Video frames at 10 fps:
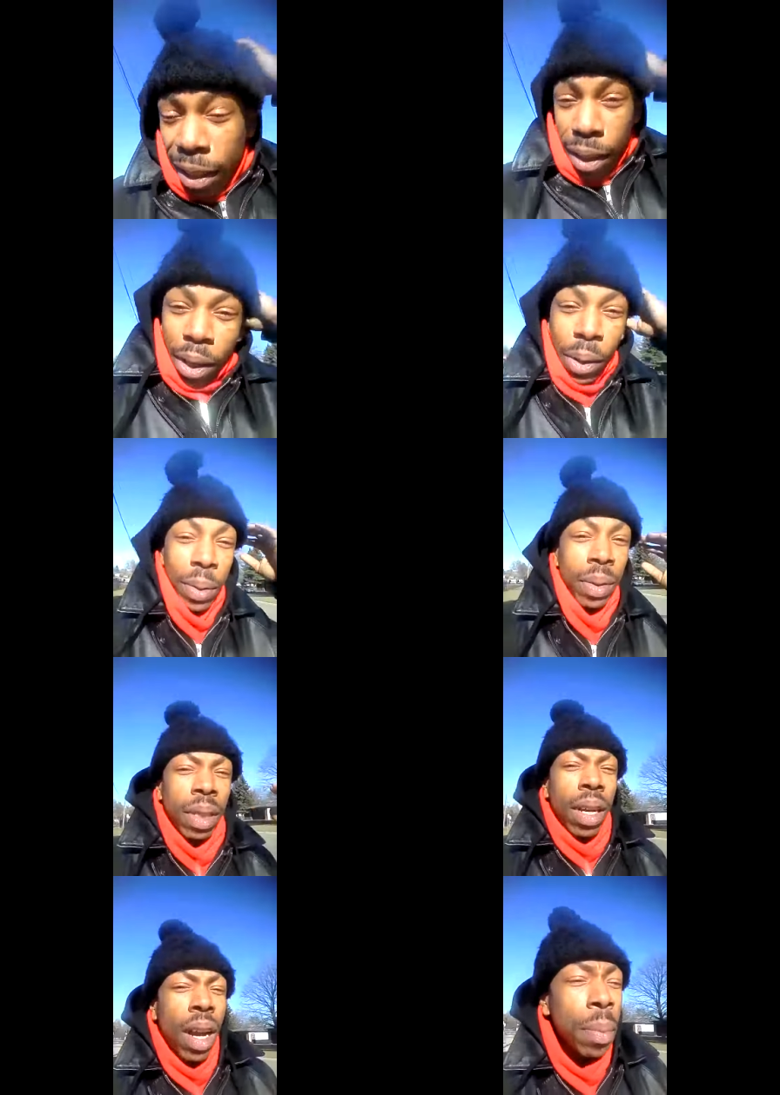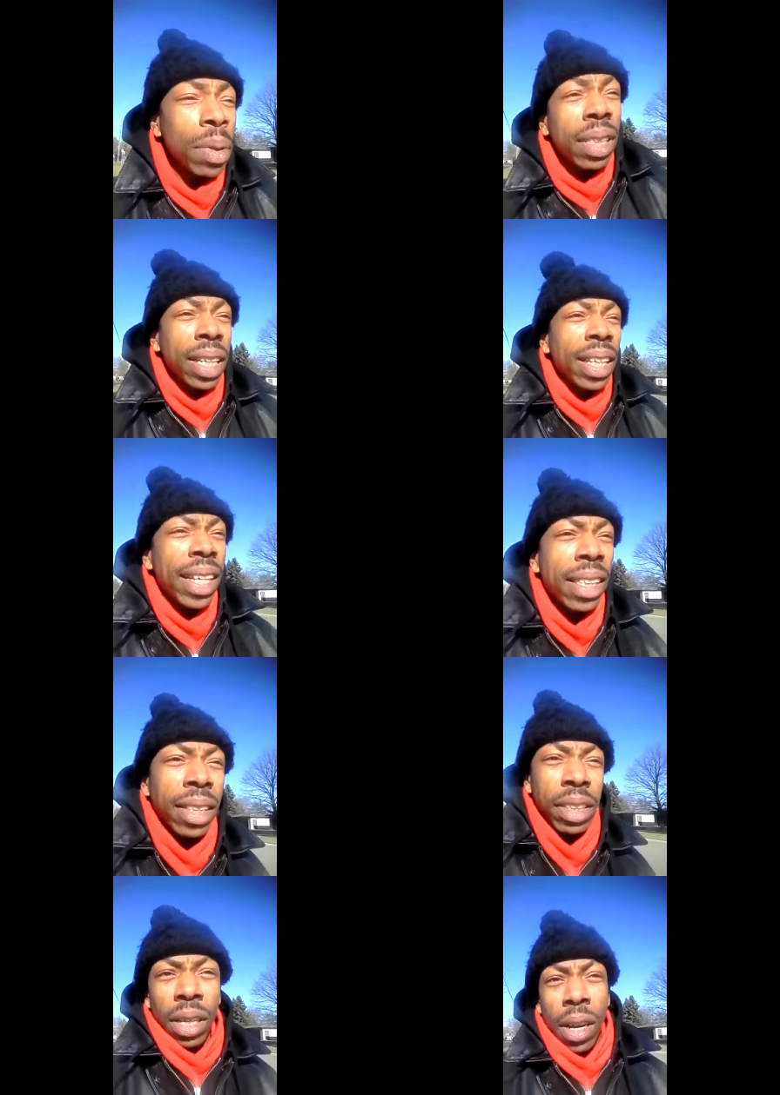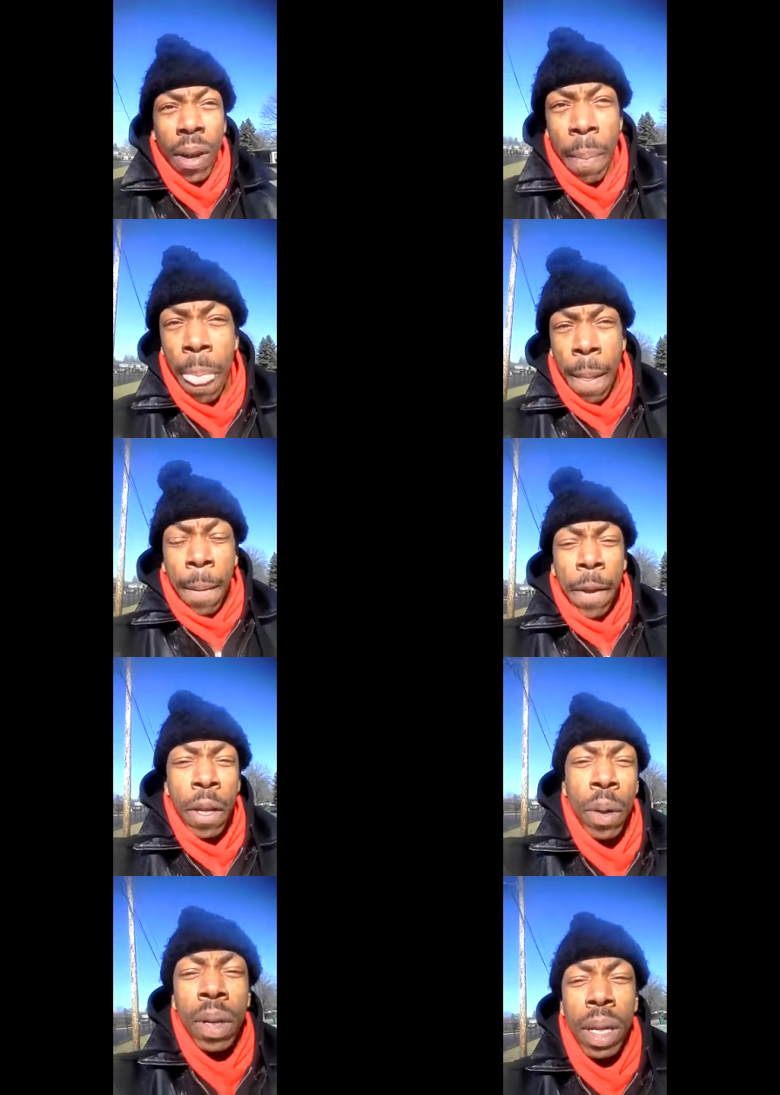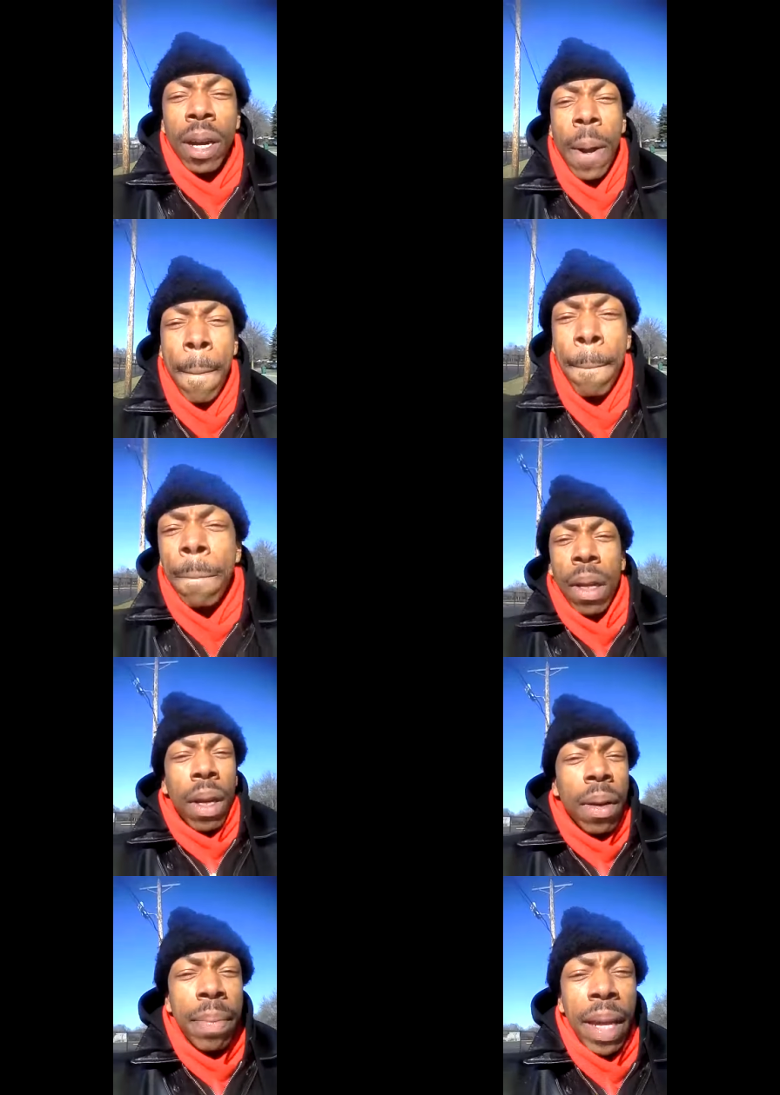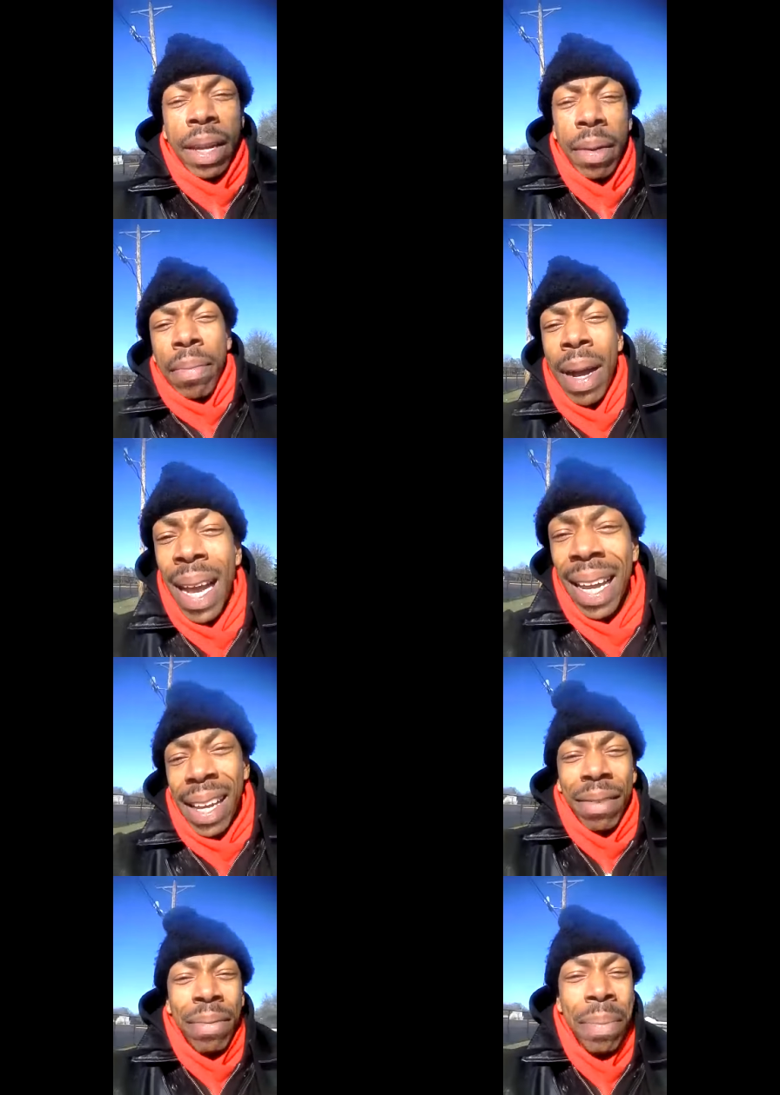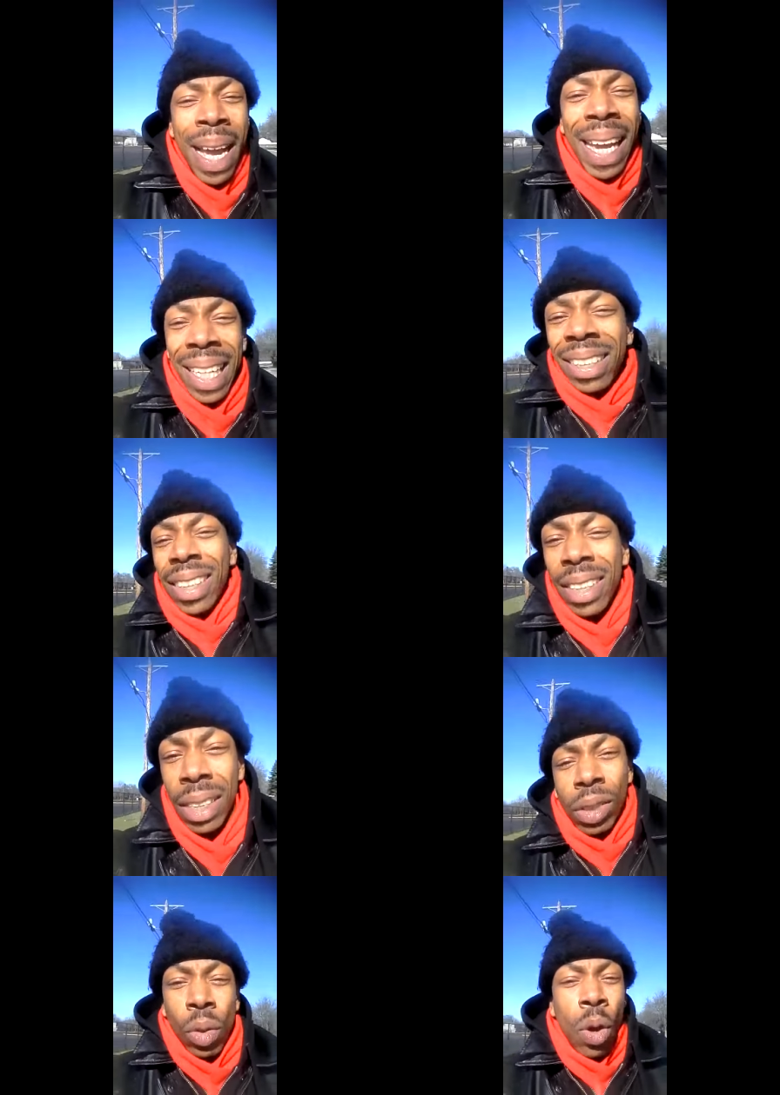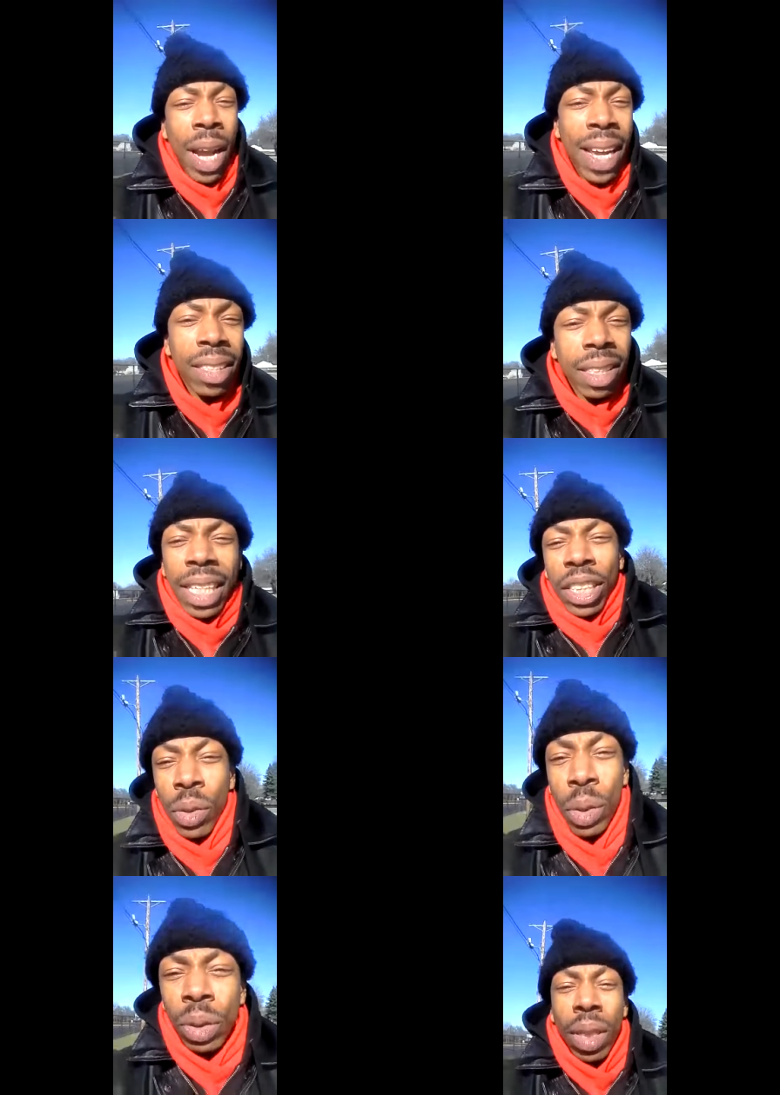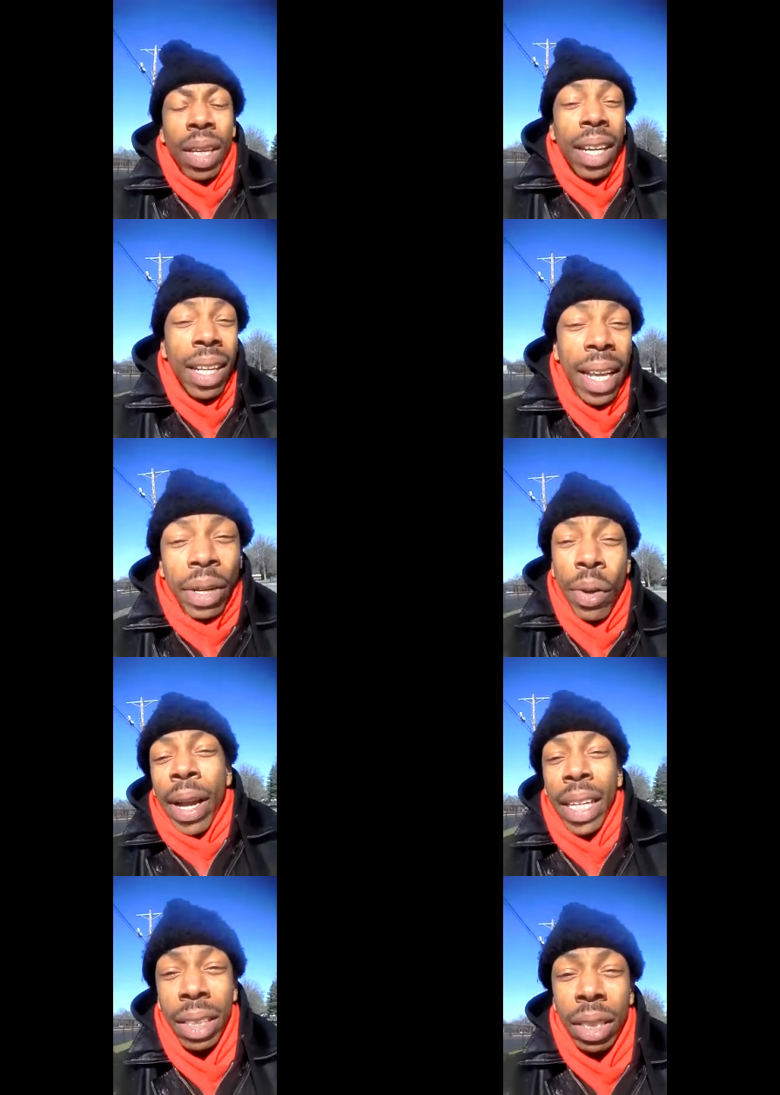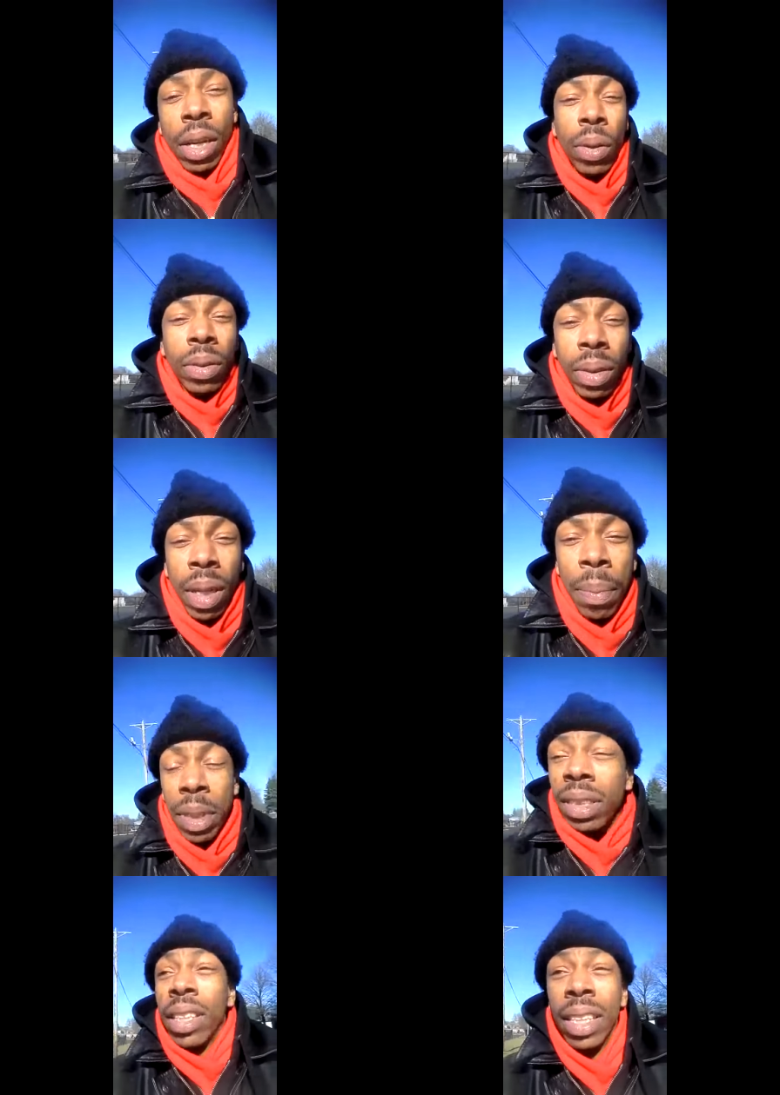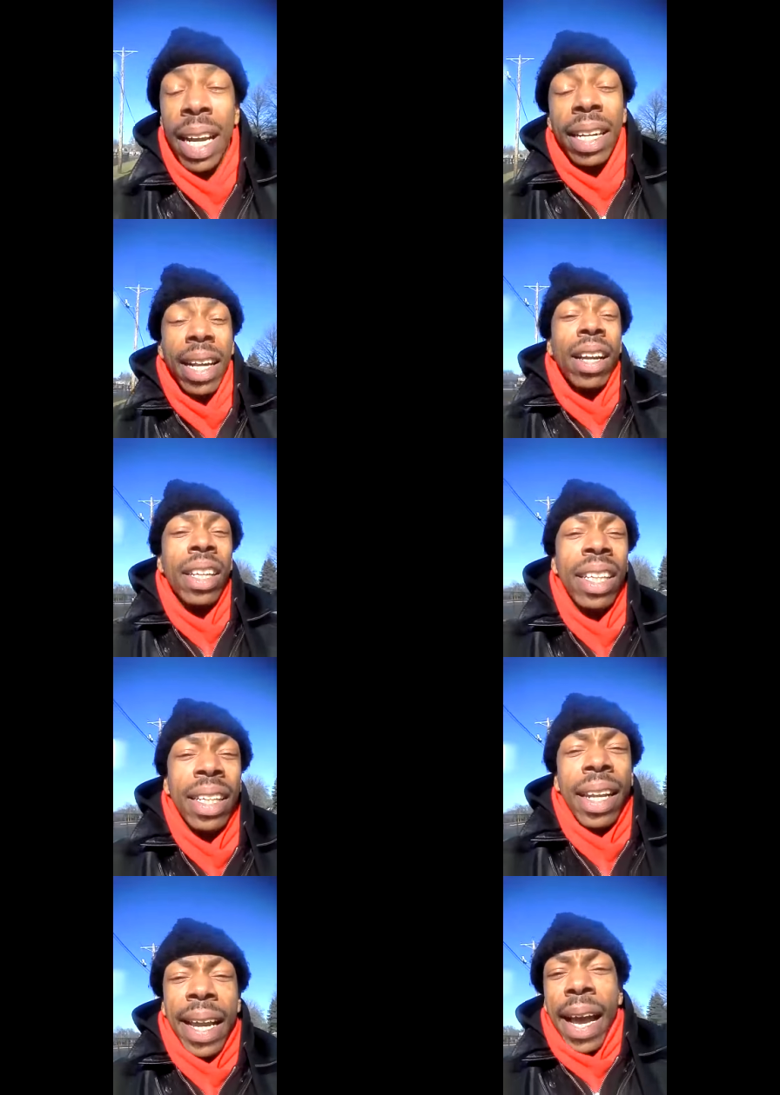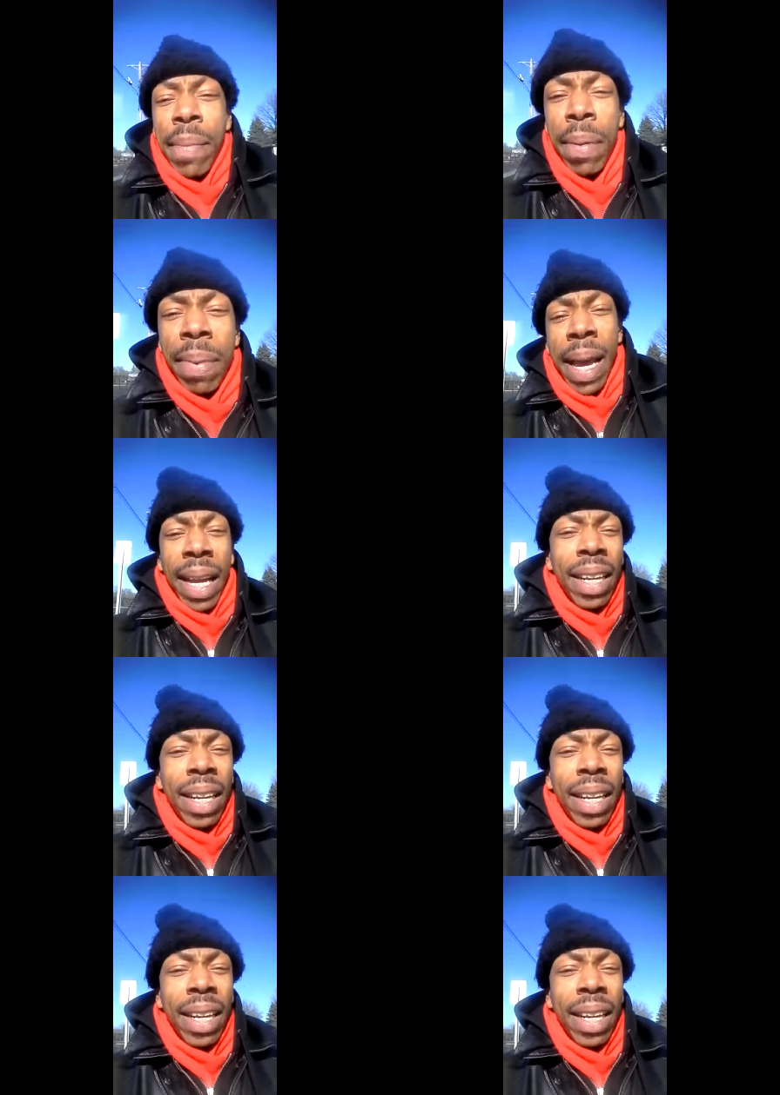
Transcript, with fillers: Yo, I'm gonna say it like this, y'all. You know, uh, man, my an my ancestors or ancestrals, they the greatest, y'all. I'm just tell you that now. They got my back.